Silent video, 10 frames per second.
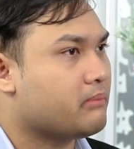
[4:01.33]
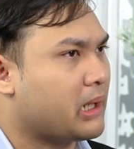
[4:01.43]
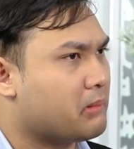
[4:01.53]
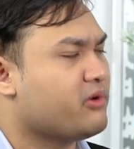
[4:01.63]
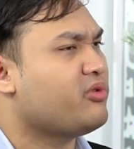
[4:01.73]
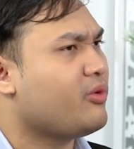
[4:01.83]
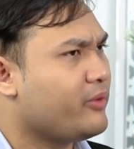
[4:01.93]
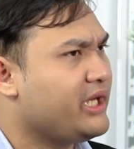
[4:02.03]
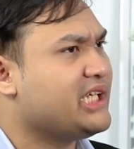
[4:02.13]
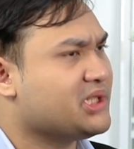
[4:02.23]
but before
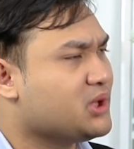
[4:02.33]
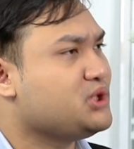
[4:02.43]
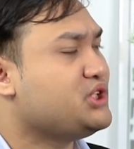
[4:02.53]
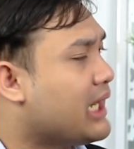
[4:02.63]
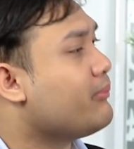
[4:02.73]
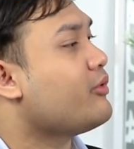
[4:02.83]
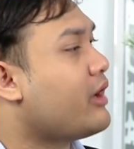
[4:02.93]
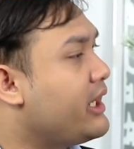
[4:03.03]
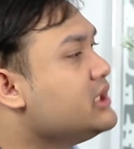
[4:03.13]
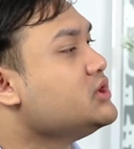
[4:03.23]
we jump
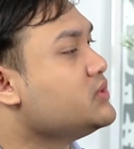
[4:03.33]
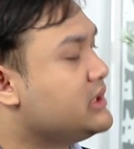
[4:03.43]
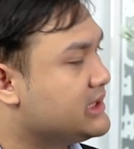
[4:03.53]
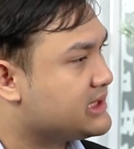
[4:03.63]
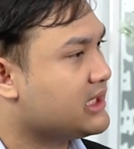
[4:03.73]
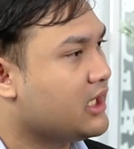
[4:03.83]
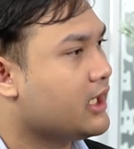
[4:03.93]
right into this